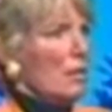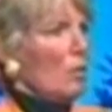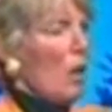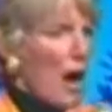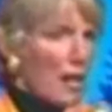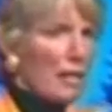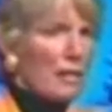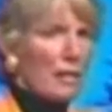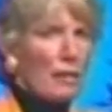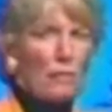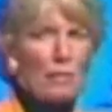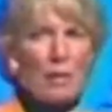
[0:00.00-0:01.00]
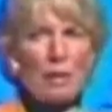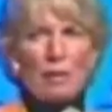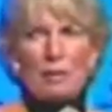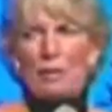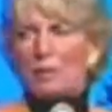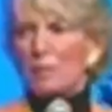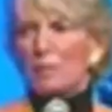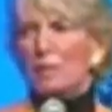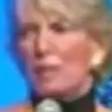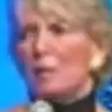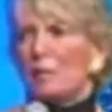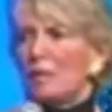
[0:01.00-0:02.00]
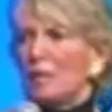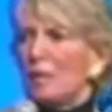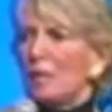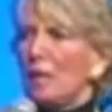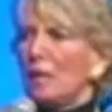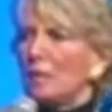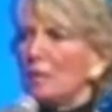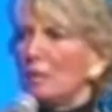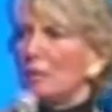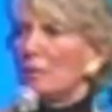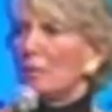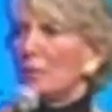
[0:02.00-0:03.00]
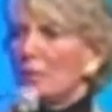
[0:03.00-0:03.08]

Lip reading: Walk into the fear. Do the stuff that you can't do.